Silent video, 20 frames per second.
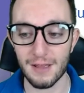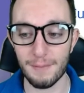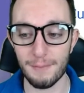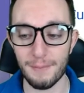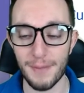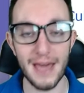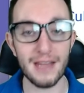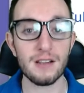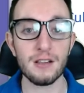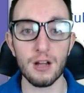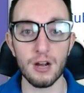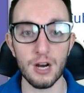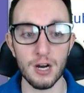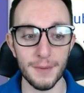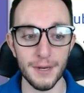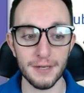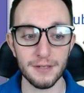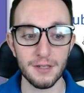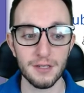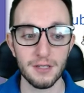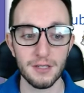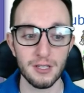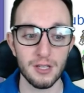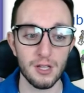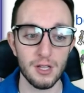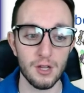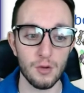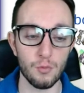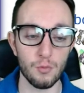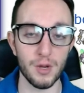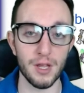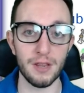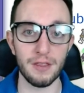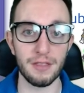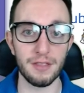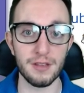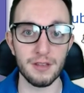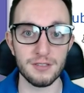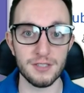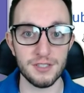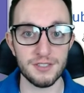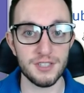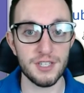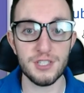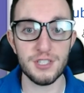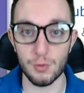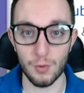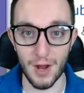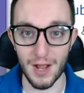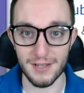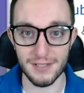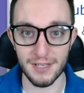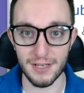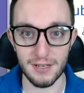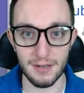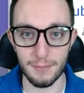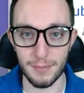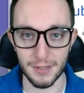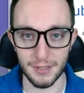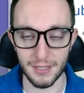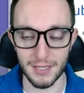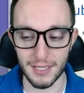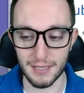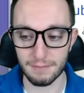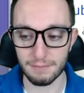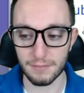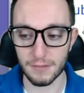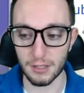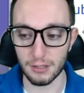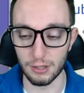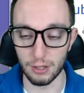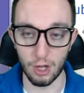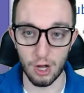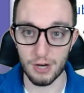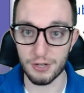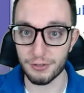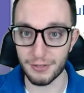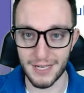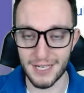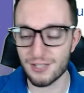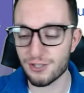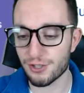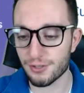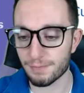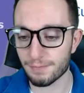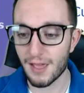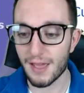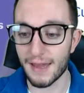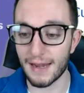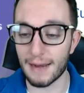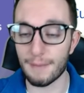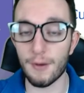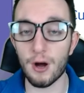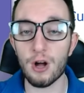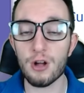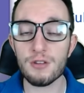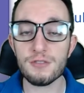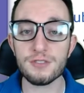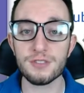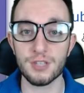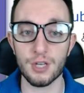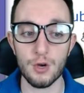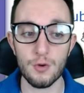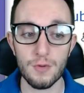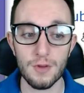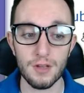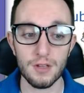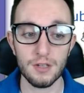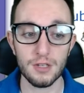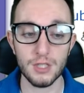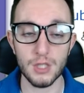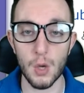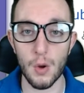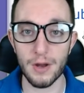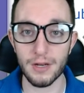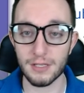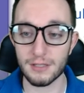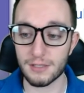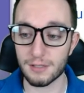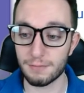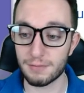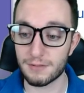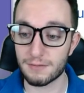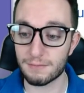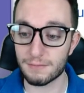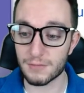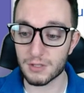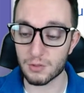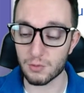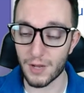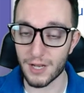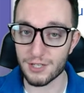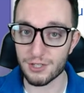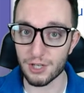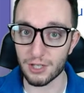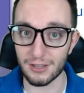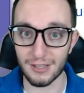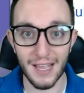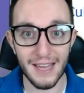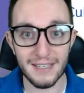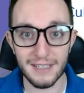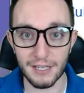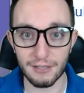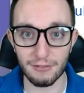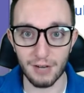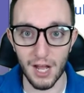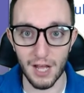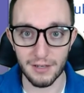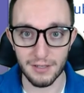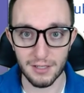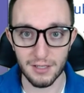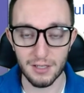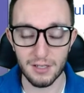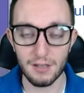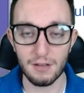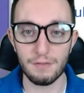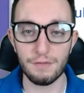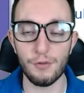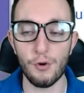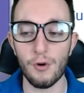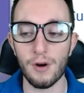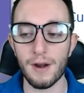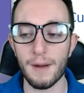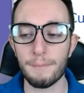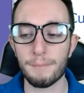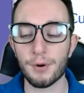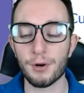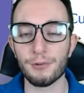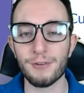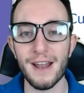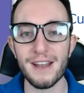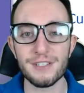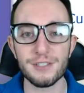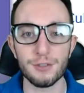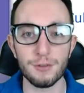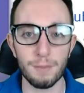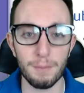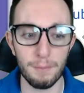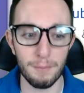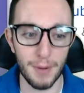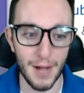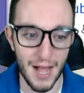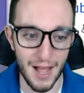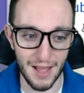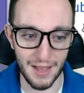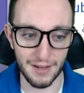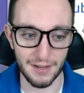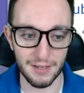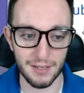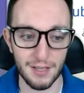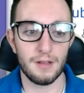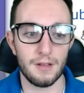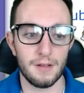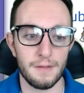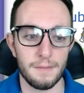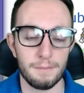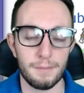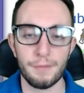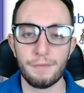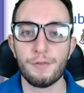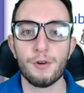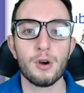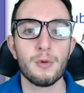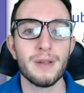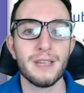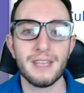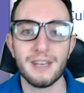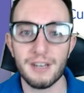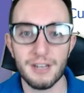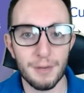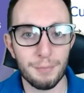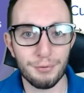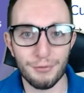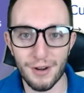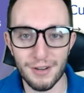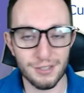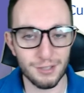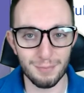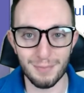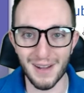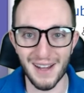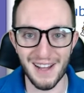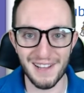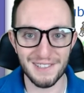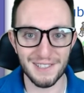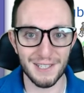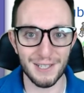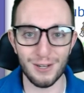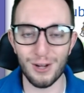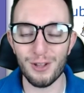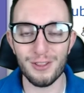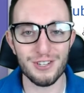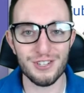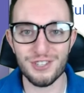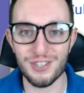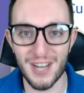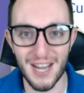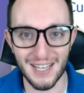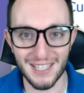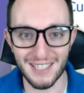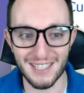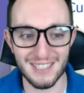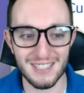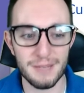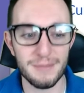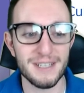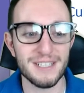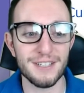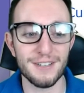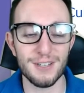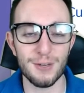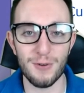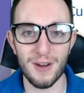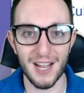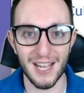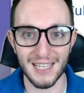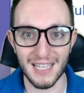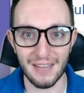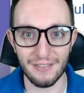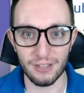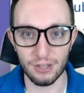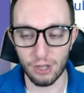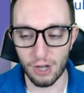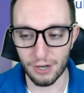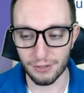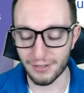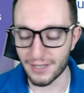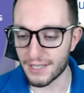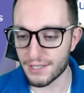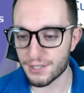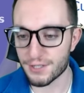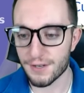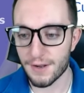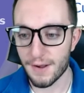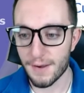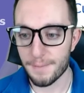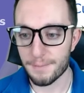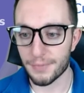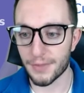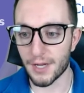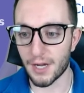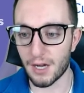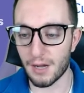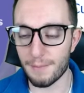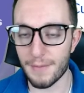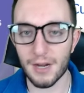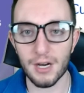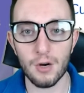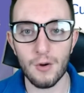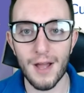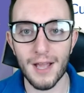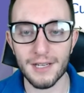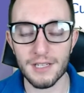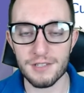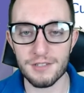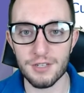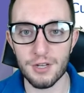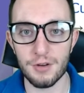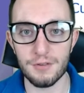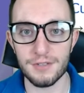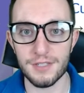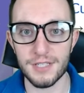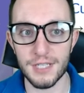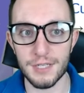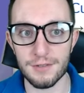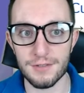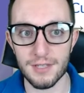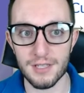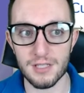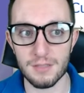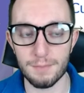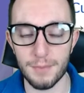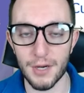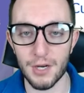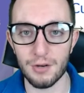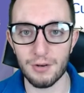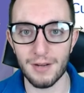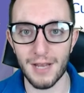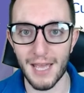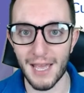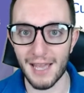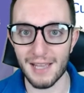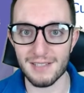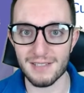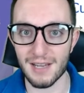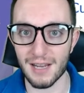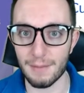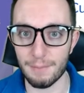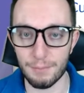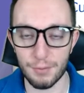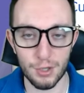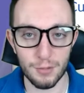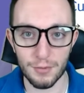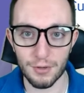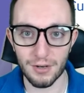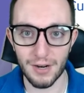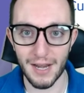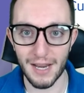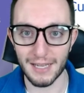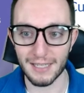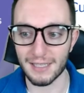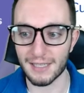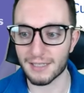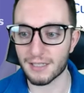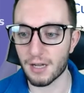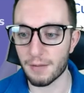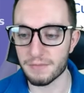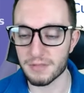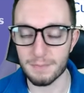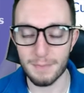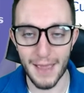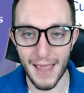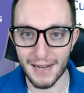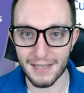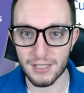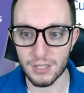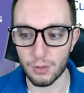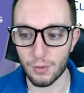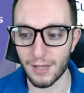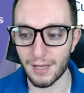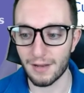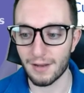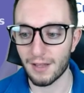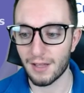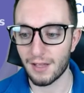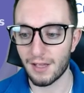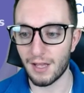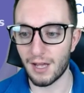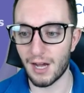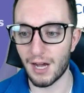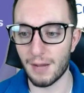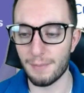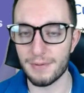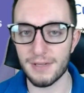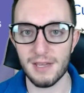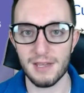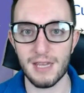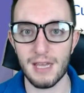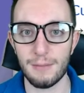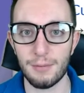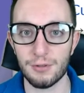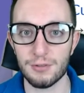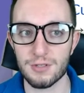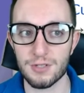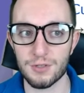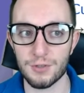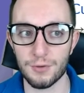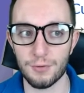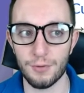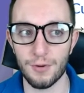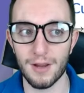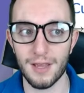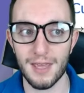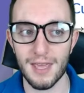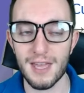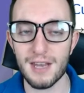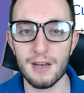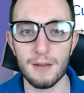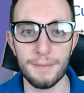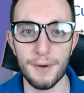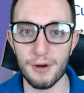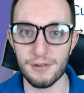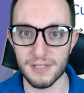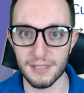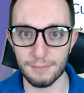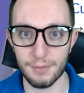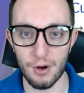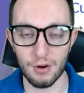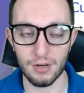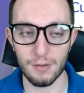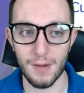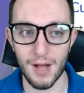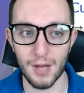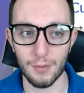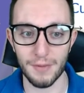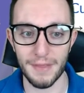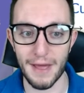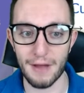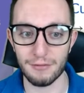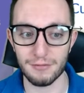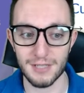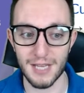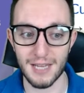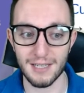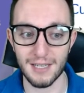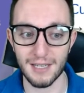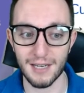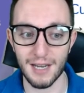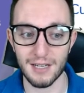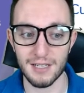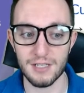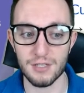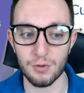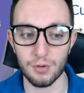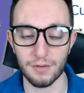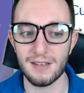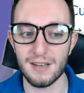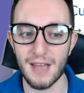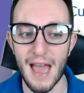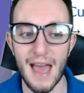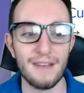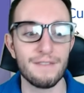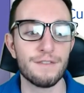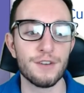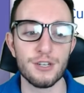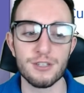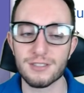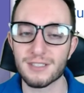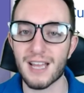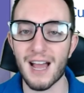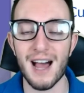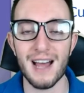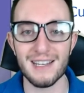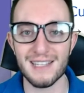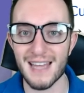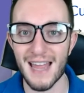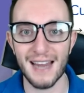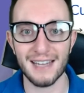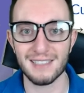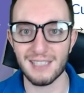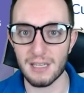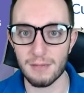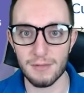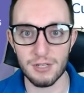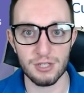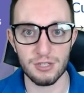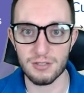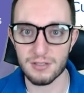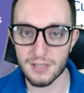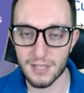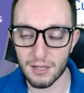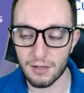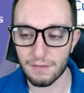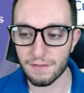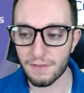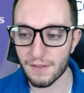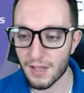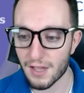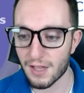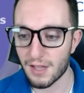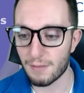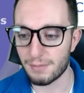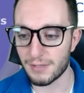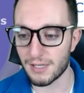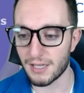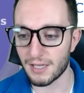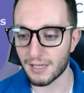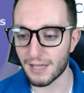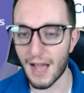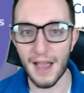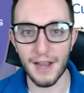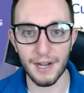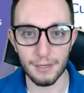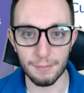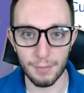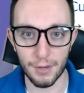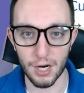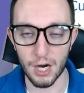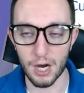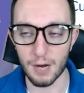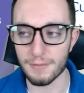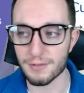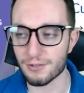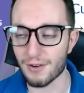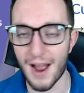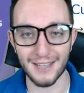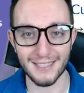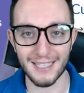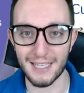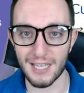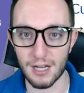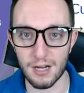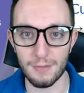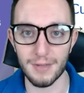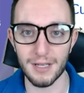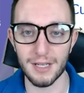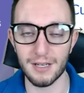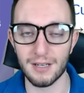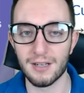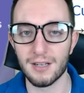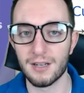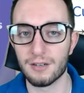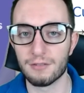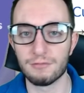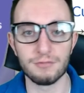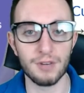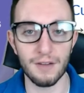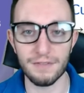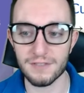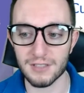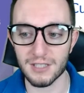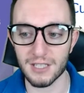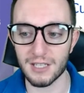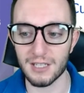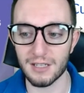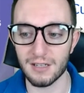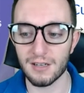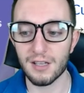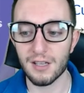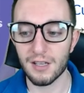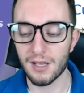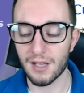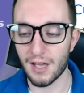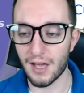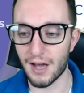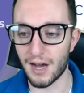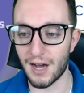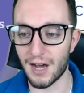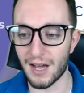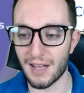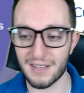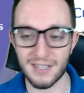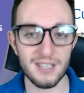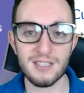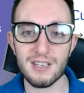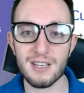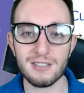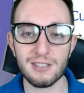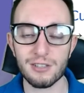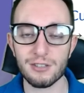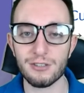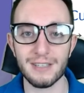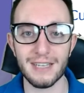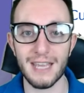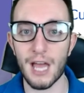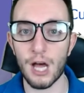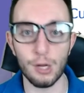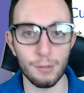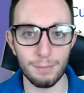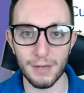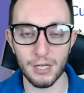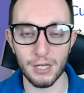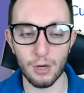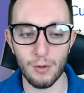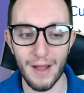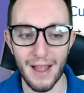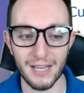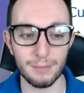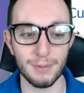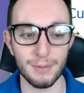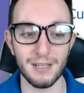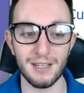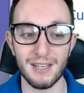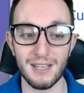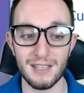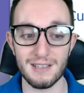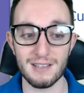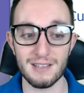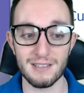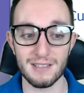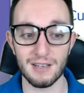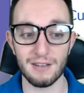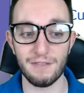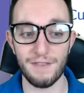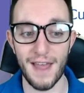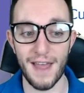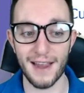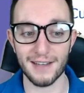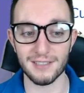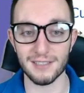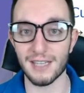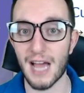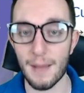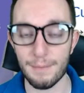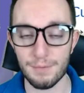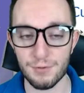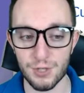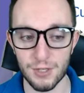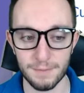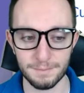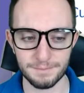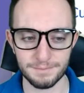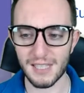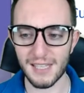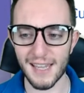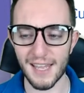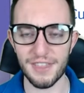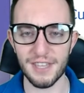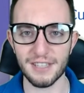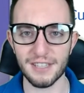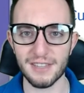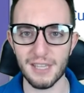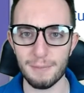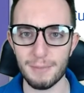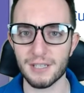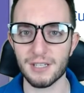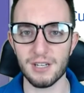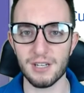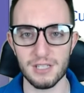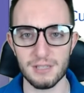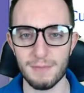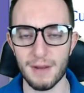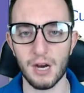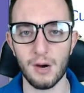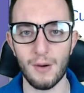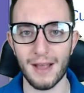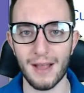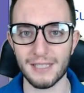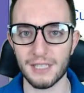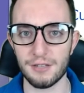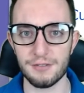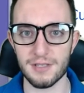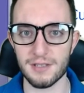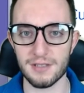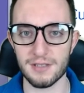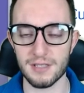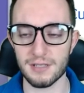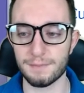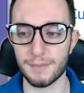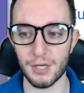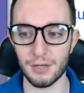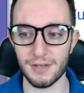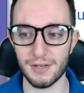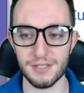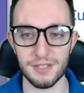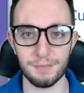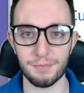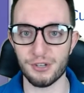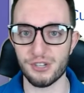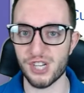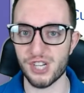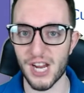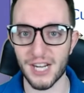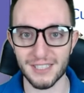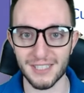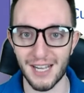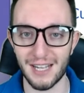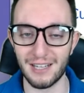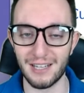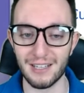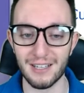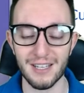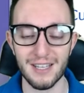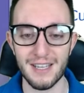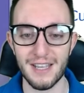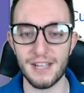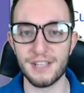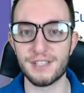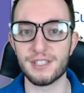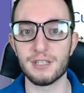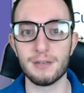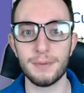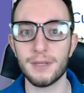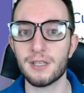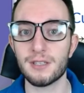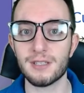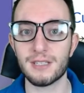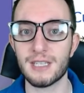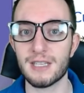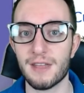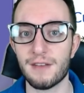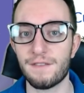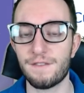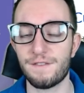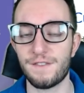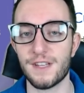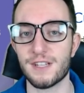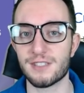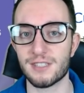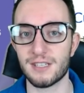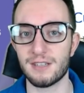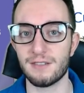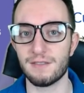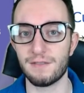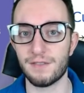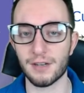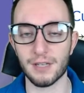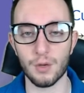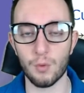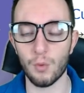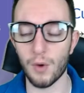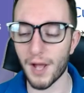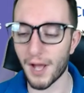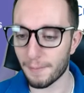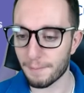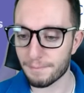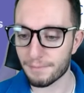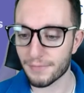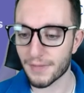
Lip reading: Battle Armor with Decidueye's hidden ability, Long Reach, and I'm also going to switch Lightning Rod for Parental Bond. Before we get into Parental Bond and all the shenanigans, let me tell you why I gave it Long Reach. Marowak is known to use its bone as a boomerang. It comes back to it, being able to hit opposing Pokemon without taking any sort of adverse contact damage yourself, being Iron Barbs, Rocky Helmet, Rough Skin. It doesn't necessarily help Marowak, but it is in fact an option. I think that because Marowak uses his bone as a projectile, it's an ability that fits it very well.